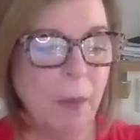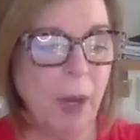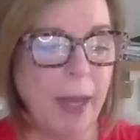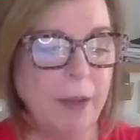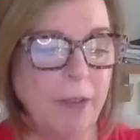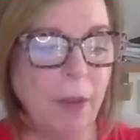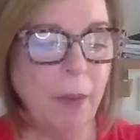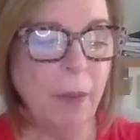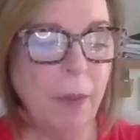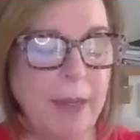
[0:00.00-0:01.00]
What I
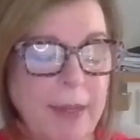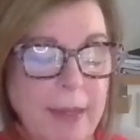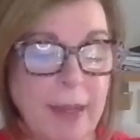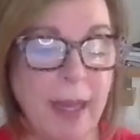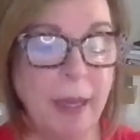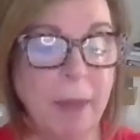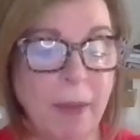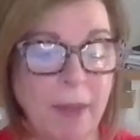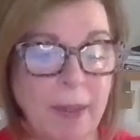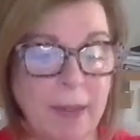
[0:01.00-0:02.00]
dislike
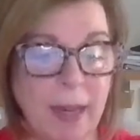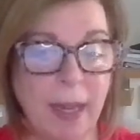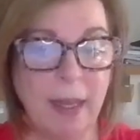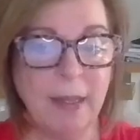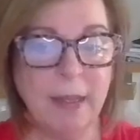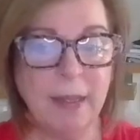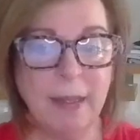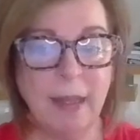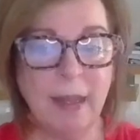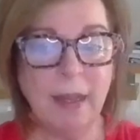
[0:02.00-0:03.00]
about these diets
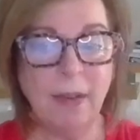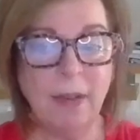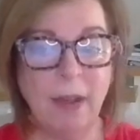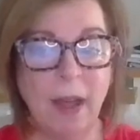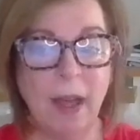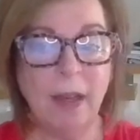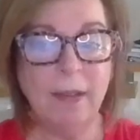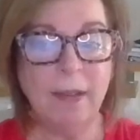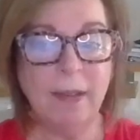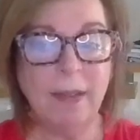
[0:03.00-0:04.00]
is that they're
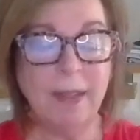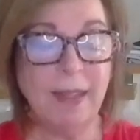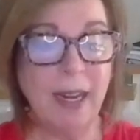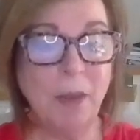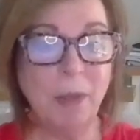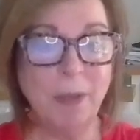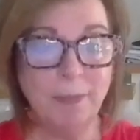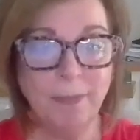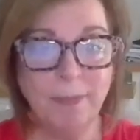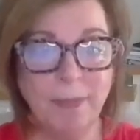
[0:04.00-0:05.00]
not sustainable.
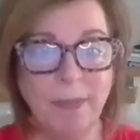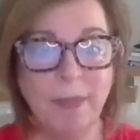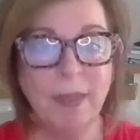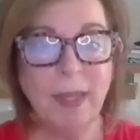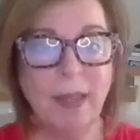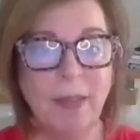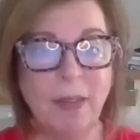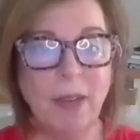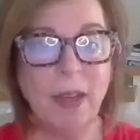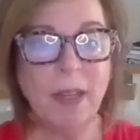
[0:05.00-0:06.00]

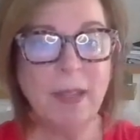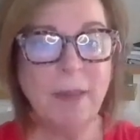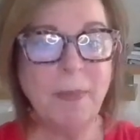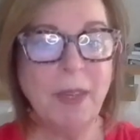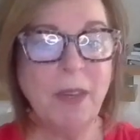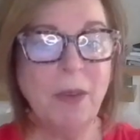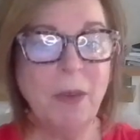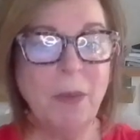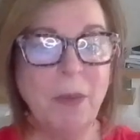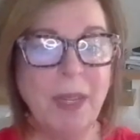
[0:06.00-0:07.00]
They're not something
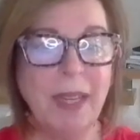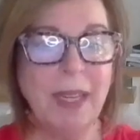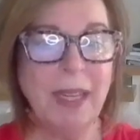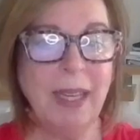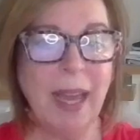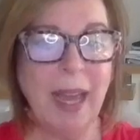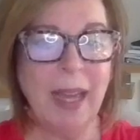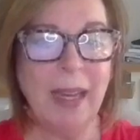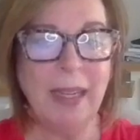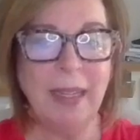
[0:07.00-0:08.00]
you really
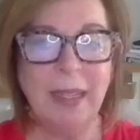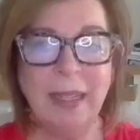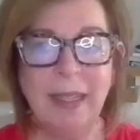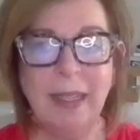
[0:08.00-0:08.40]
can